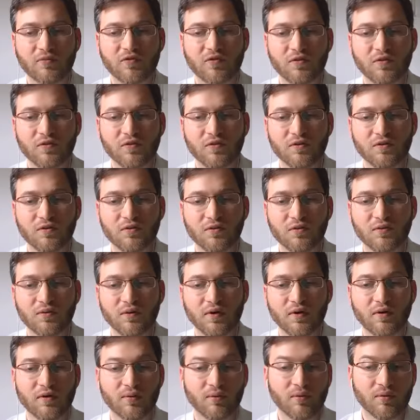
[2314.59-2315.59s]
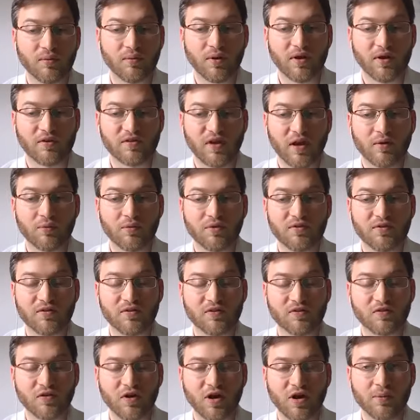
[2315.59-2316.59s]
to, as I would
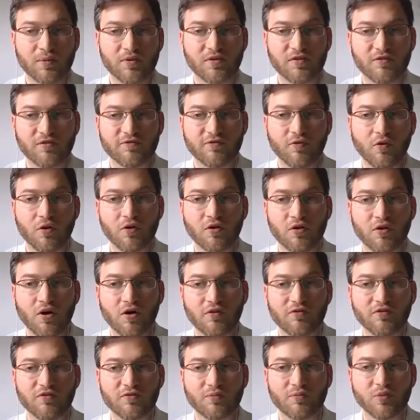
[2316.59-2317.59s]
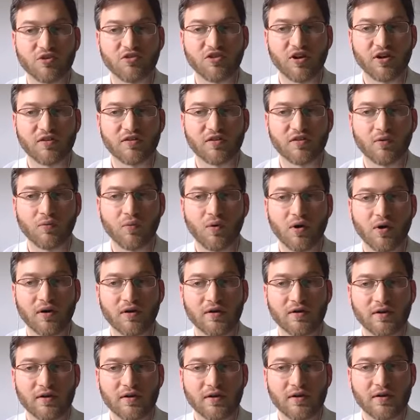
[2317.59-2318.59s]
describe it, to fork off of Magento 1